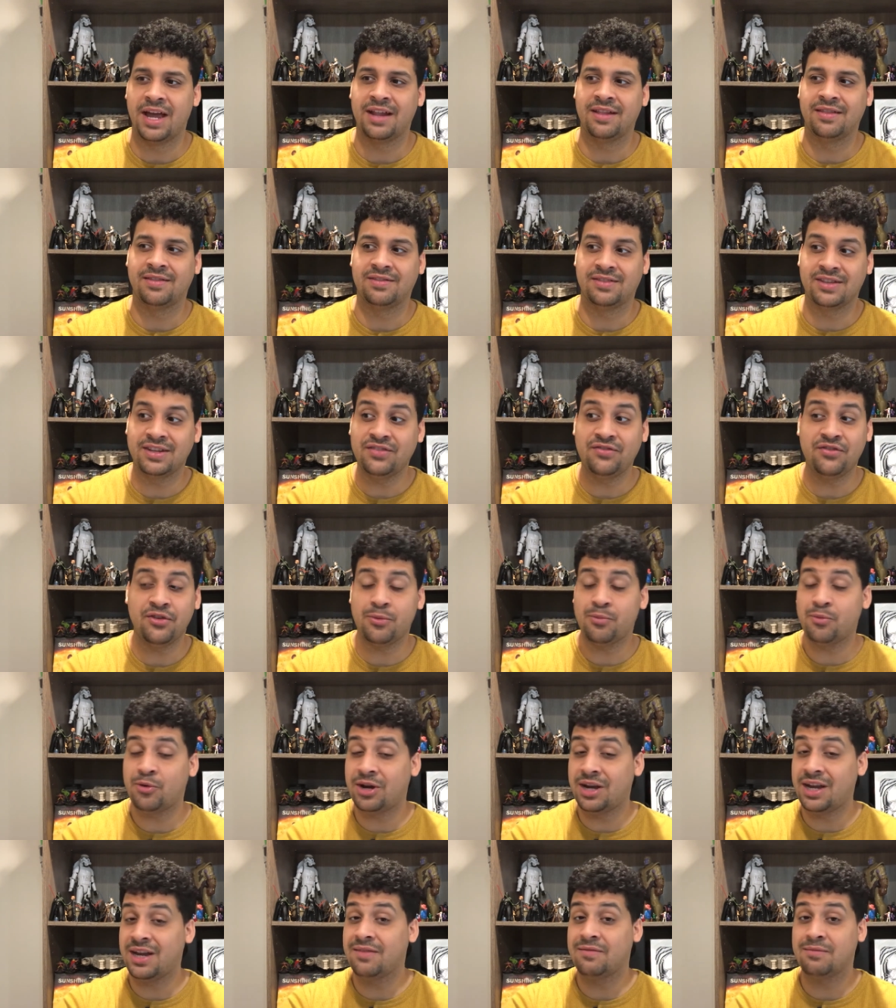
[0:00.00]
that this
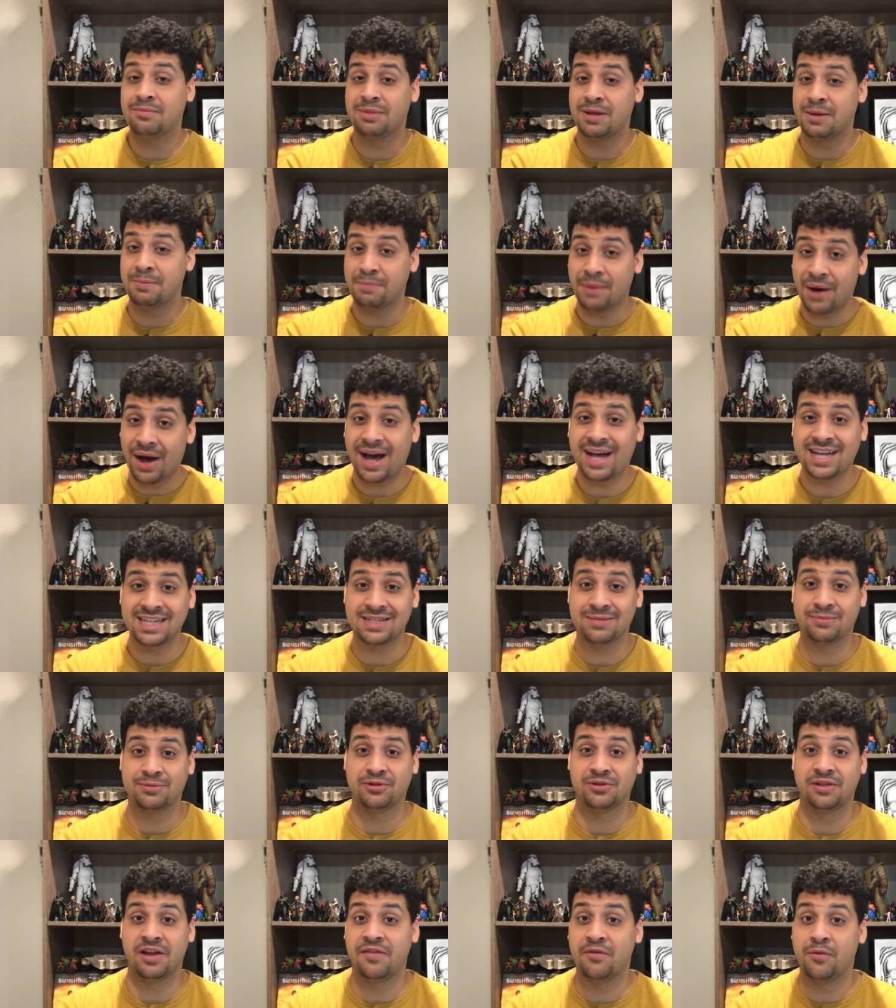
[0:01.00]
film wouldn't even be
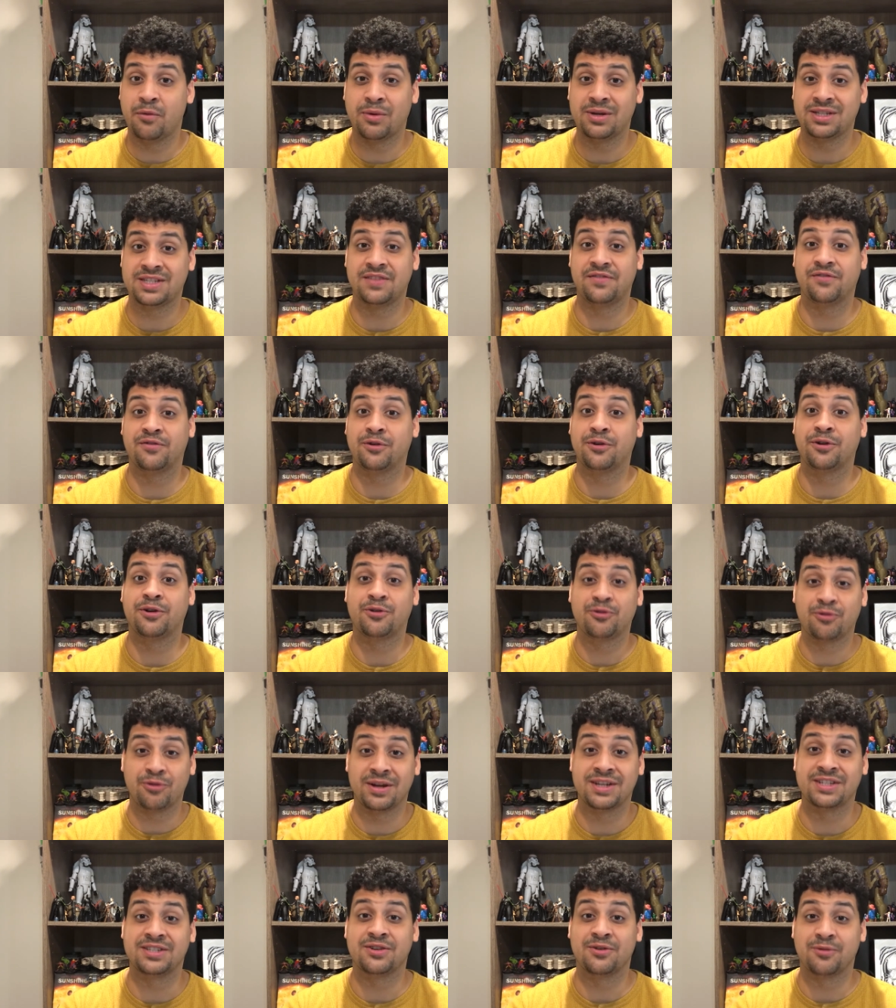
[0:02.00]
possible if it wasn't
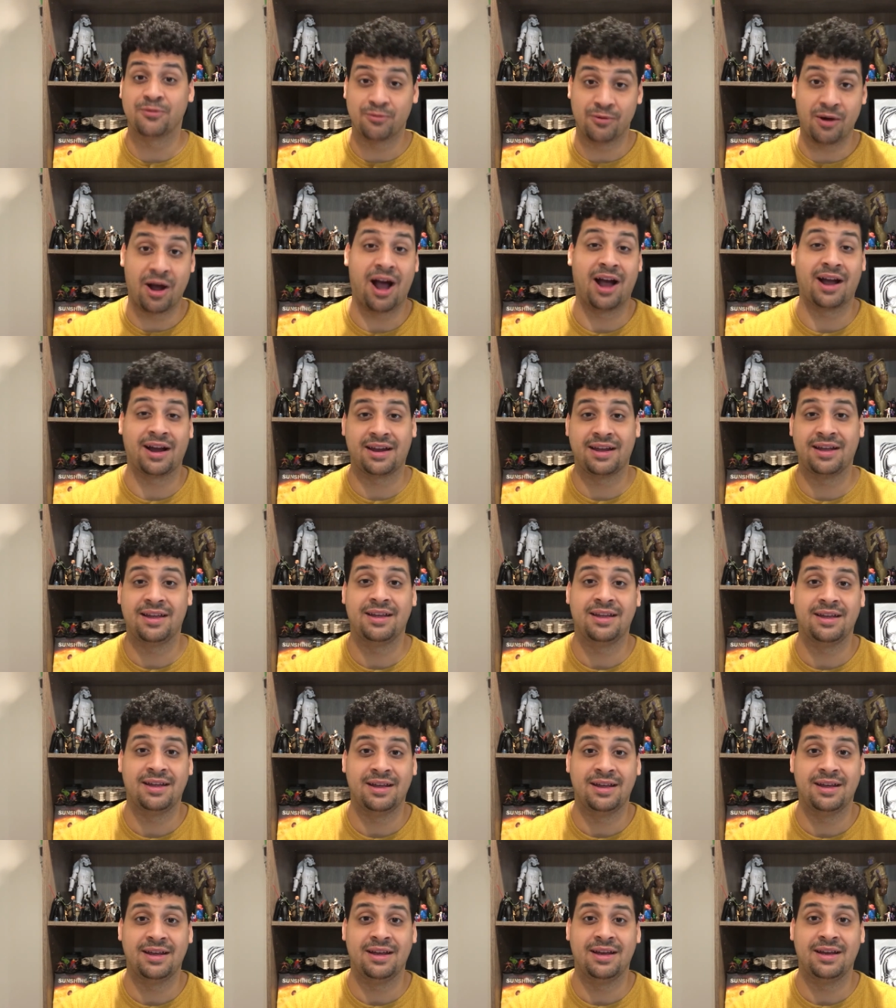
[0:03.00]
for Chris
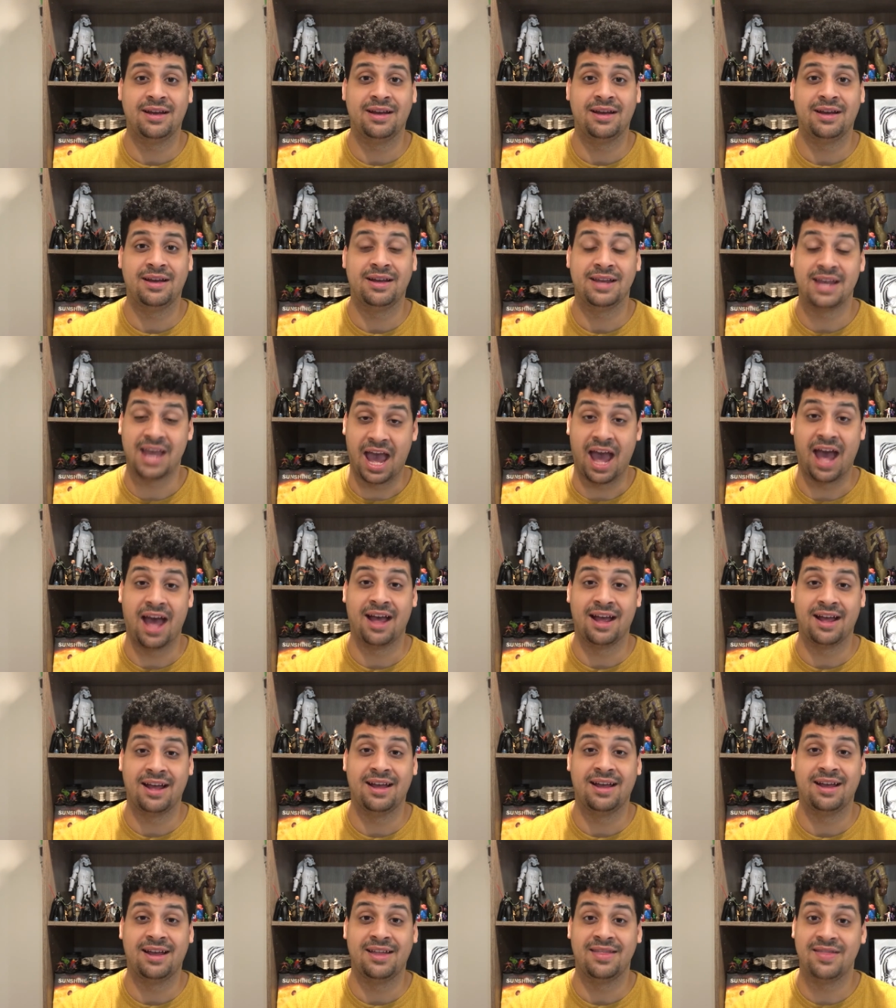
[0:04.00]
Rock.
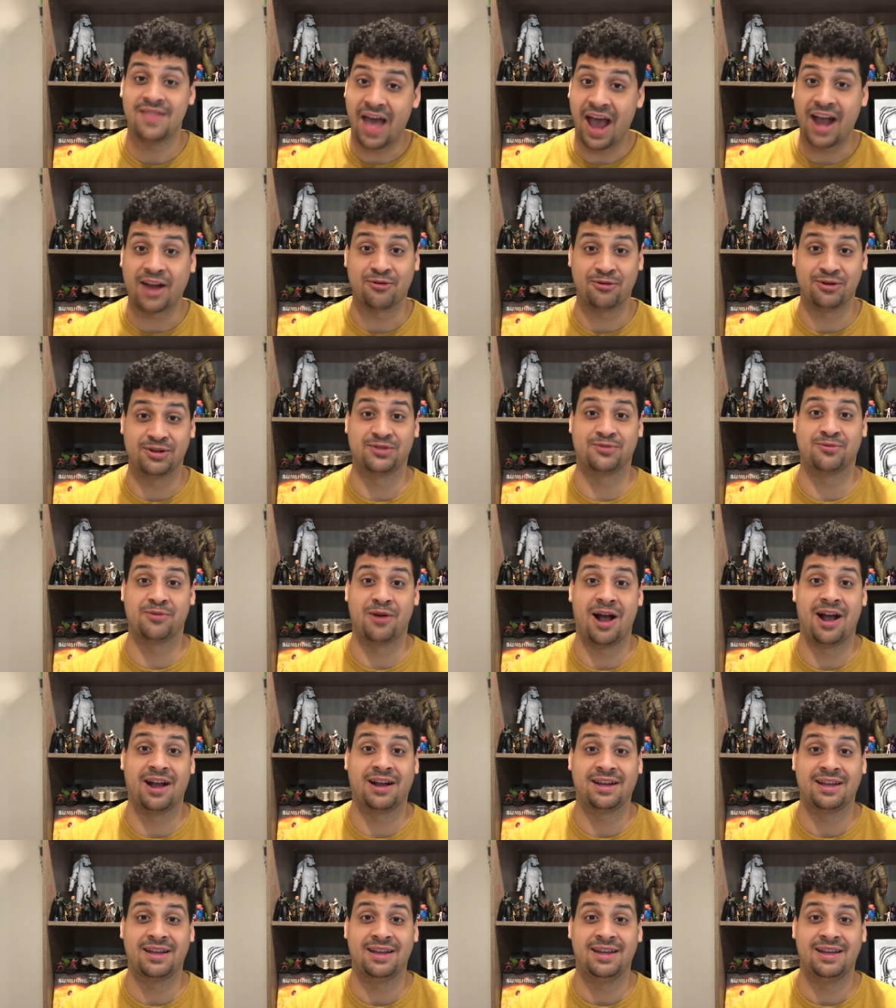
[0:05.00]
Yeah, that
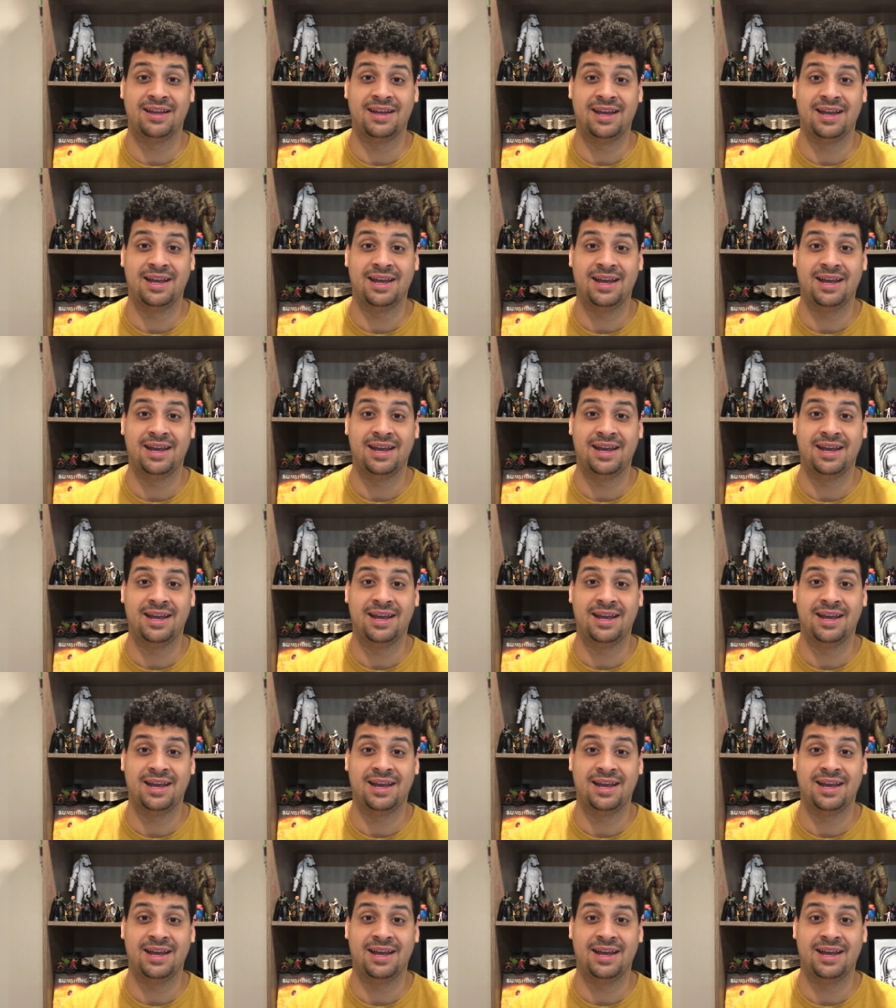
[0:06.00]
Chris Rock.